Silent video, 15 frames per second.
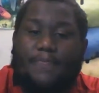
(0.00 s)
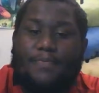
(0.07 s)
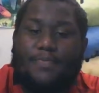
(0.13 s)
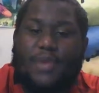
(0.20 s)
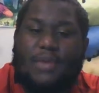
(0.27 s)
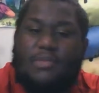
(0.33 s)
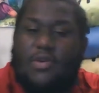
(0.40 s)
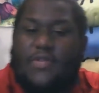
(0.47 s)

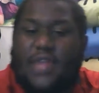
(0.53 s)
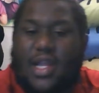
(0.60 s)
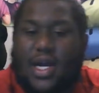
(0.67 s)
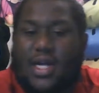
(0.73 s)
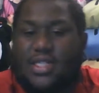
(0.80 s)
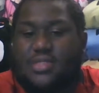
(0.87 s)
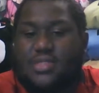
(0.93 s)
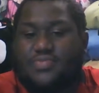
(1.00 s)
But moving
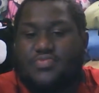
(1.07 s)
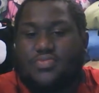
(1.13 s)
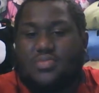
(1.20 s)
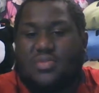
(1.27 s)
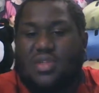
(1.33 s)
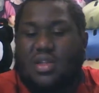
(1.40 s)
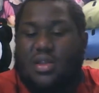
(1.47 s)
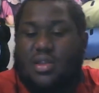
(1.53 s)
on
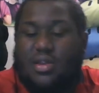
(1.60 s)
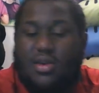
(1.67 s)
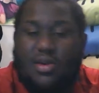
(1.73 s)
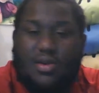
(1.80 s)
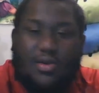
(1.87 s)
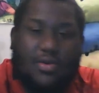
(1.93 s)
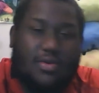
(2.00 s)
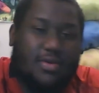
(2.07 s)

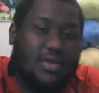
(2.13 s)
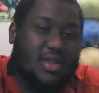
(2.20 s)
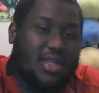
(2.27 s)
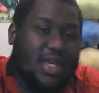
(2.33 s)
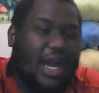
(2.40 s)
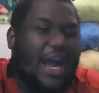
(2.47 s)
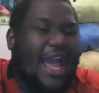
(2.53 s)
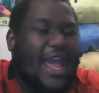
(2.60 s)
to
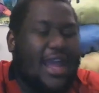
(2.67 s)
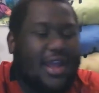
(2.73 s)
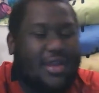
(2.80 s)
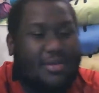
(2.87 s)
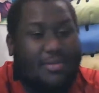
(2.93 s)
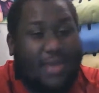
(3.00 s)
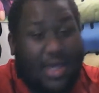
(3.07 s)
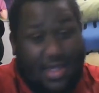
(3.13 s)
the
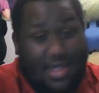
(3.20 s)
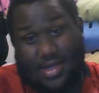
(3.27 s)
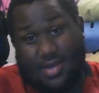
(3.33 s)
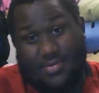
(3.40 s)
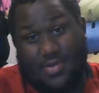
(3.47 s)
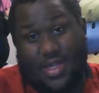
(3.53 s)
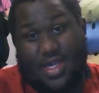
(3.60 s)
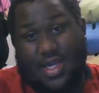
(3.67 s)
animation,
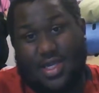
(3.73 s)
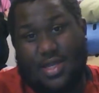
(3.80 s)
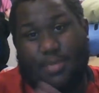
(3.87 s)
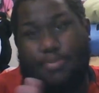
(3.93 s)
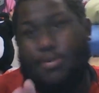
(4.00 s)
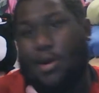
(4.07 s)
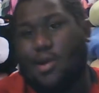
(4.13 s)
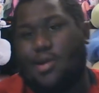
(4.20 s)
which is the
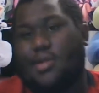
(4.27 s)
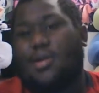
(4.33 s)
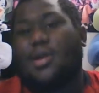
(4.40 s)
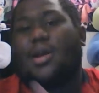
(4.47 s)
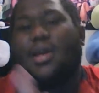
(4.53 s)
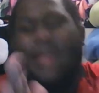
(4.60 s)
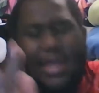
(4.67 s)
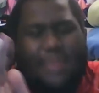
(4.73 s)
part
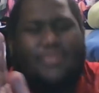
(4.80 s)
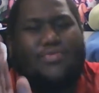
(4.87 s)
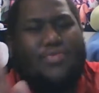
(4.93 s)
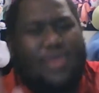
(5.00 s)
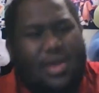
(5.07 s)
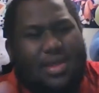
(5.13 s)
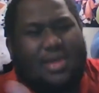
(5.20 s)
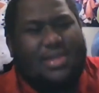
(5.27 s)
that really